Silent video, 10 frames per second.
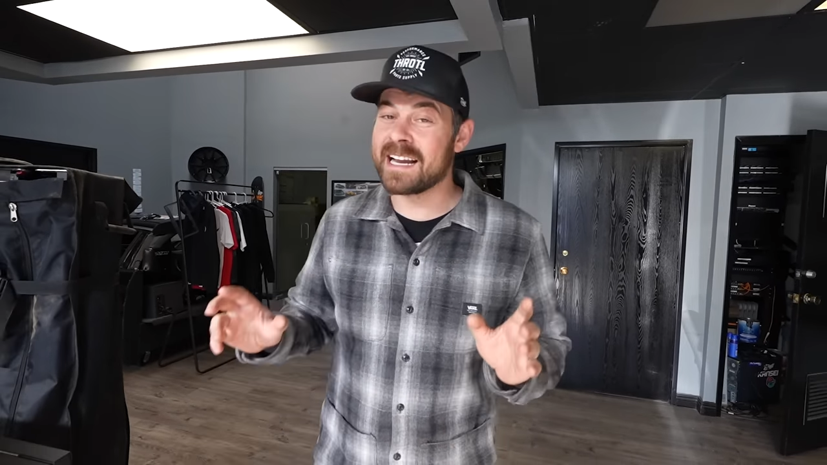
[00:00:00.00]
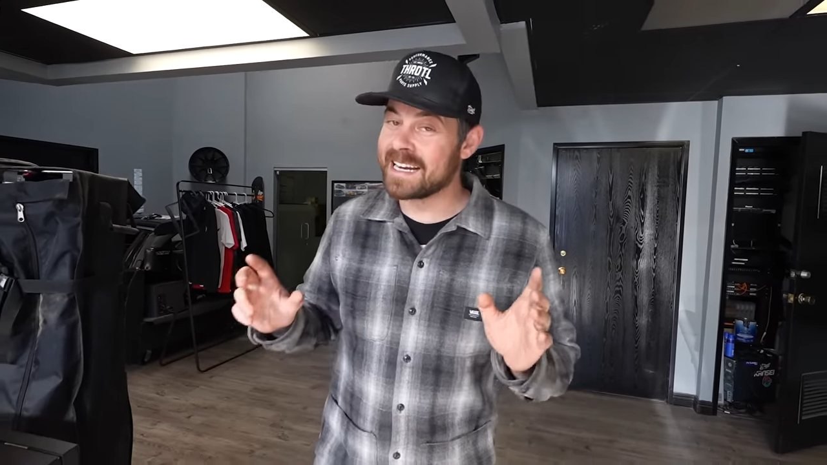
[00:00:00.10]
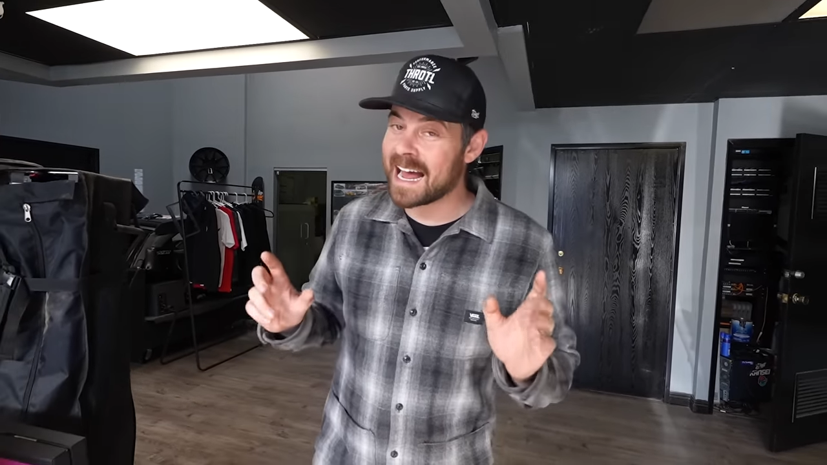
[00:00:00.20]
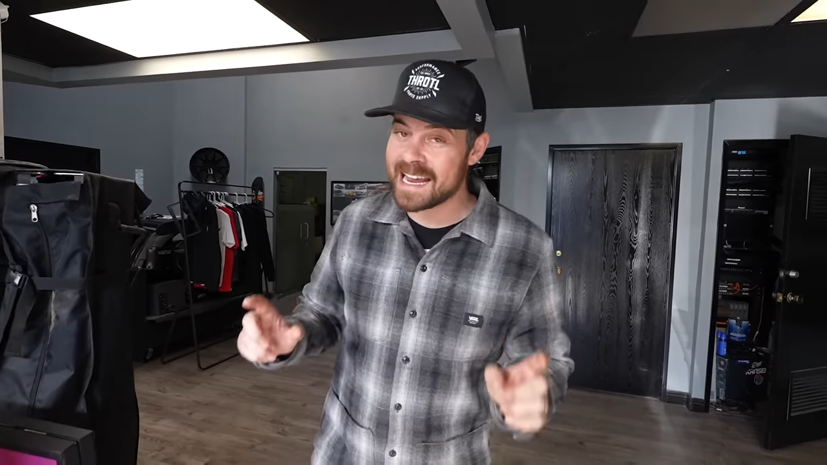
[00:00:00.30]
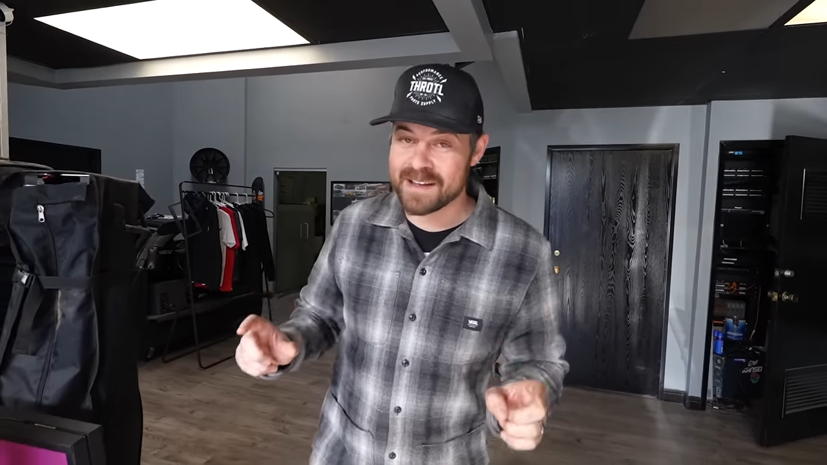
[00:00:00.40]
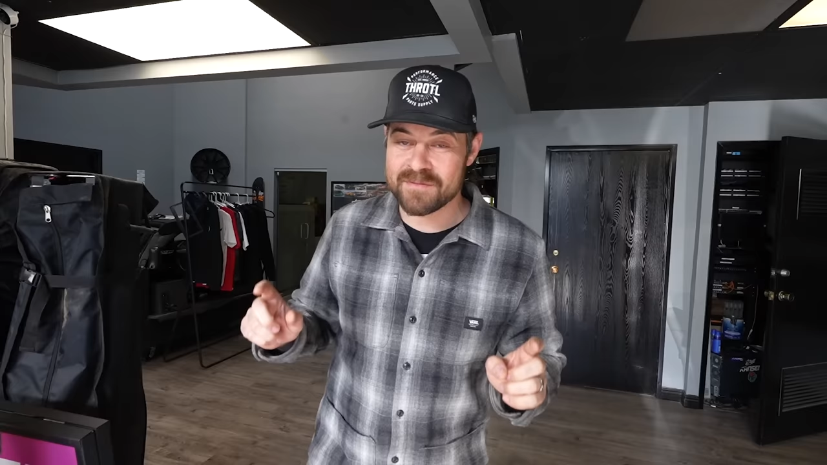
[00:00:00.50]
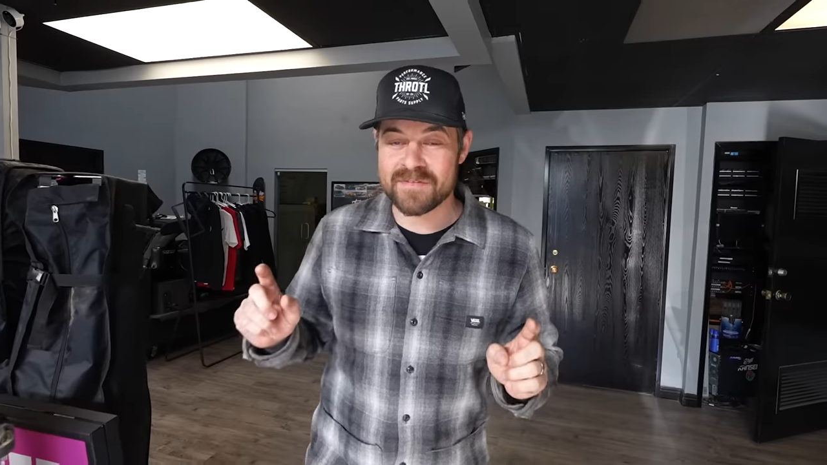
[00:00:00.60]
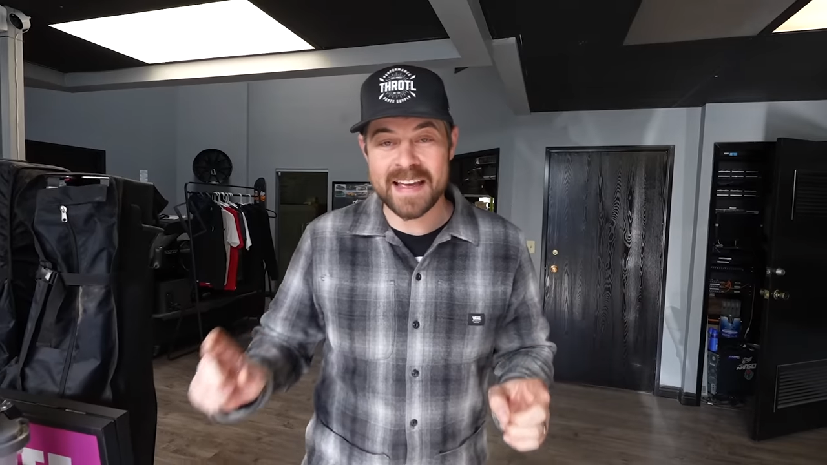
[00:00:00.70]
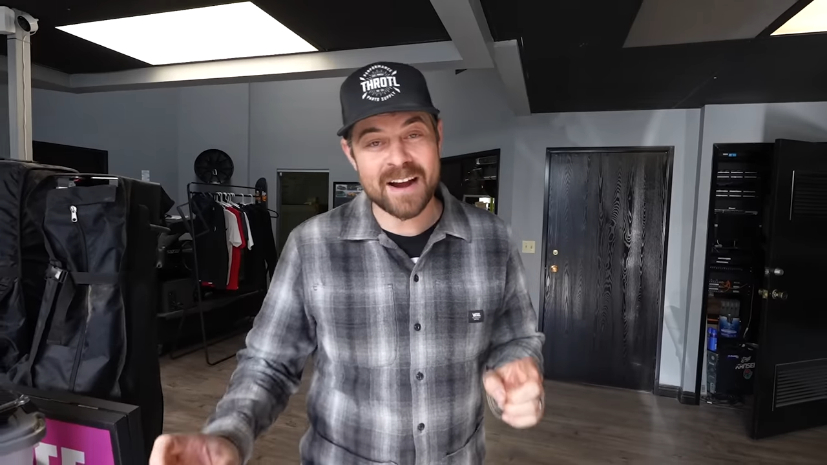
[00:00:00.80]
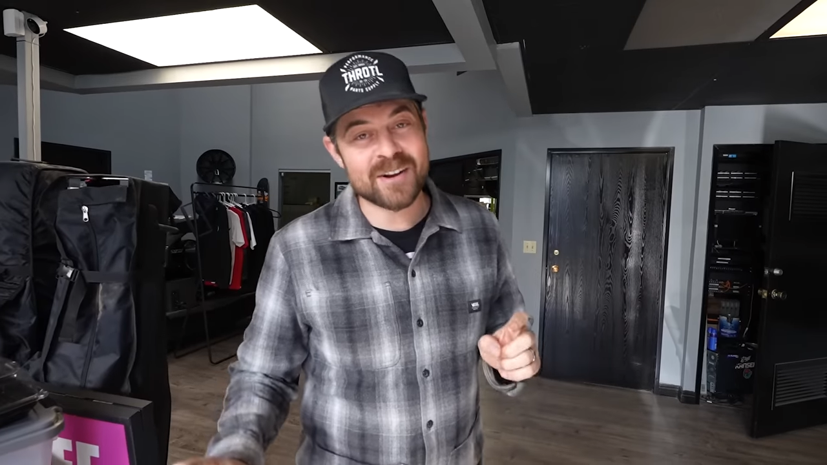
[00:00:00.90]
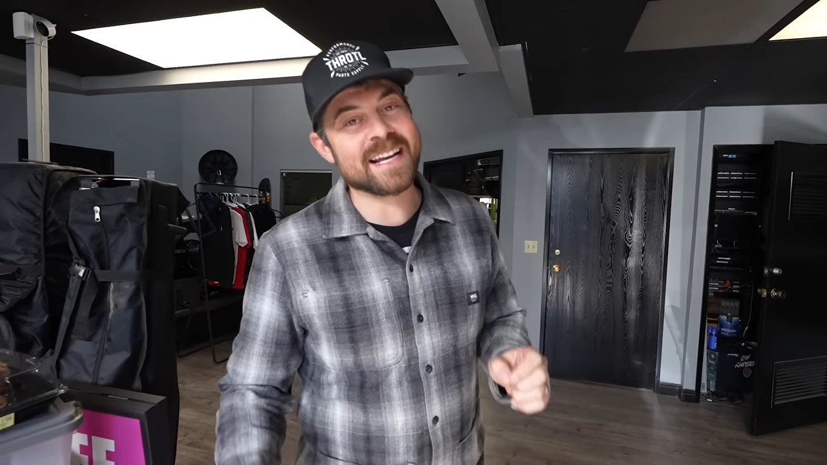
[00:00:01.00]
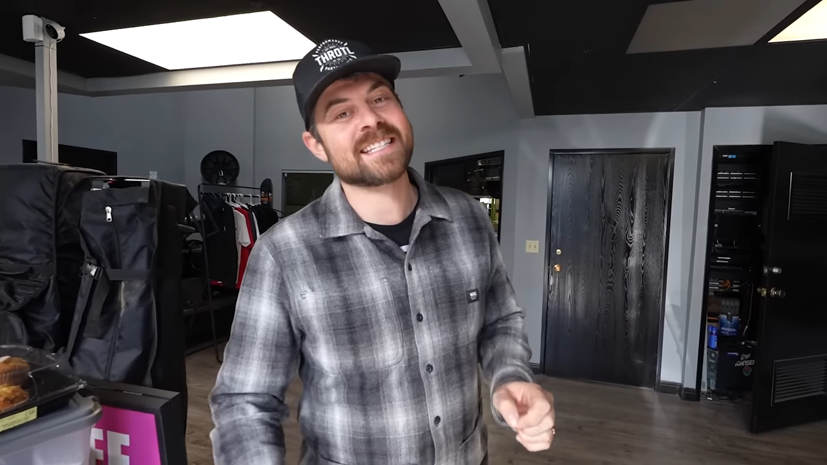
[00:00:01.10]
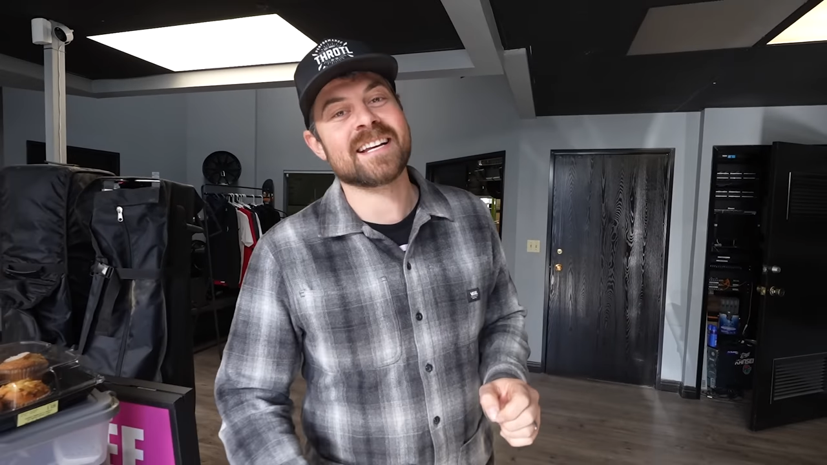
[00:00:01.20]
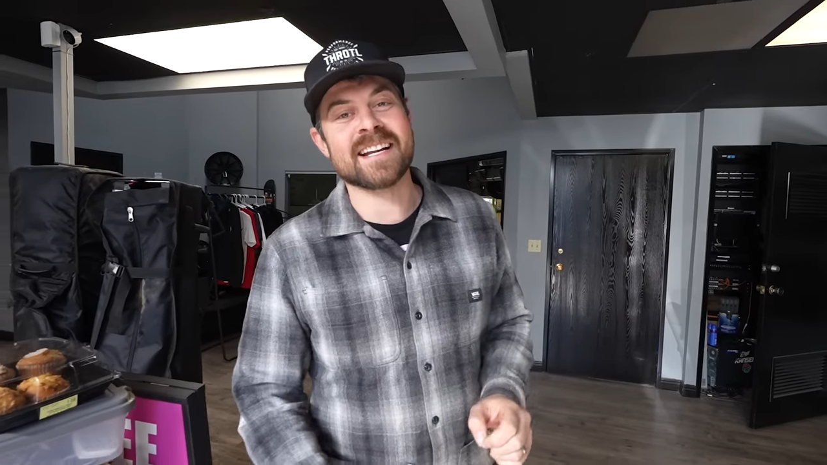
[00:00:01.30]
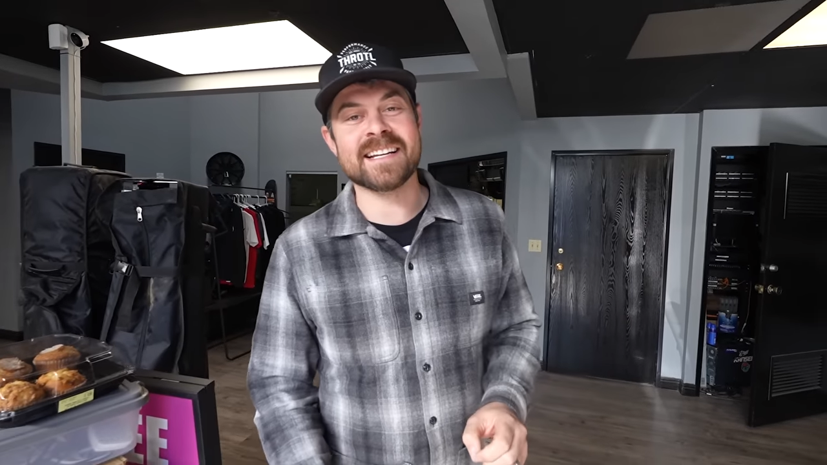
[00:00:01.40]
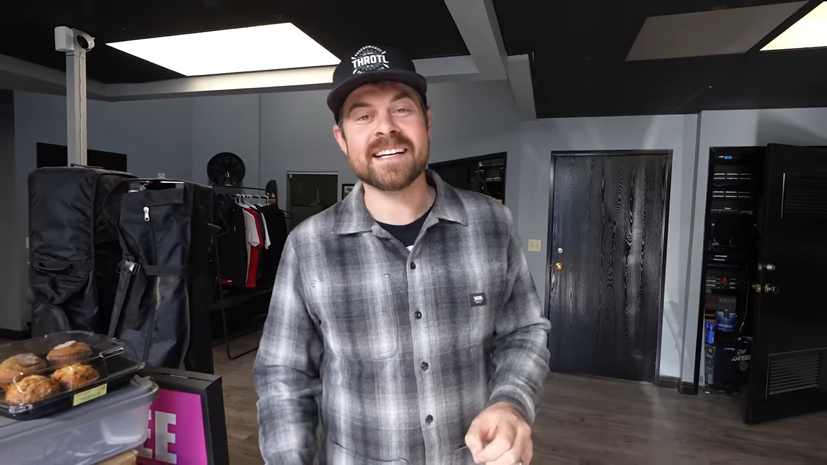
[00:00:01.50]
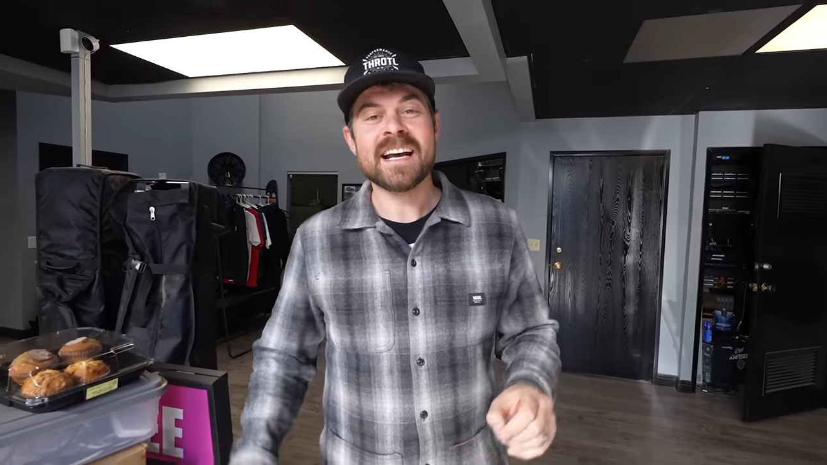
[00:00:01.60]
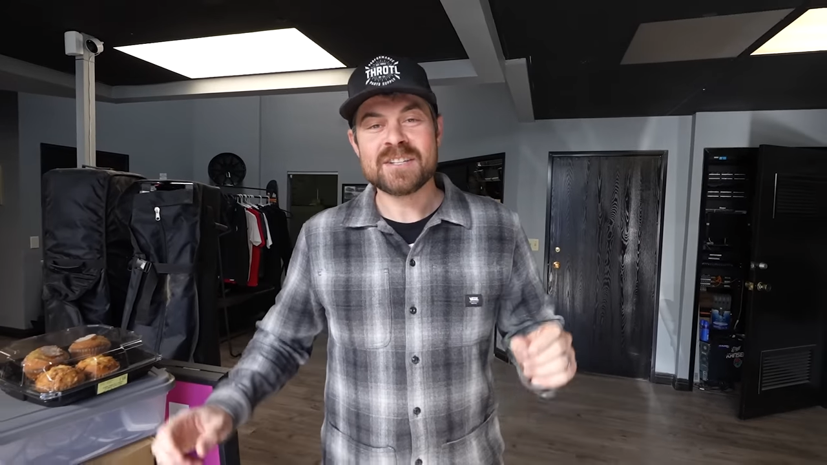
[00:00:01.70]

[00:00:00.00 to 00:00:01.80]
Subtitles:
and I am very excited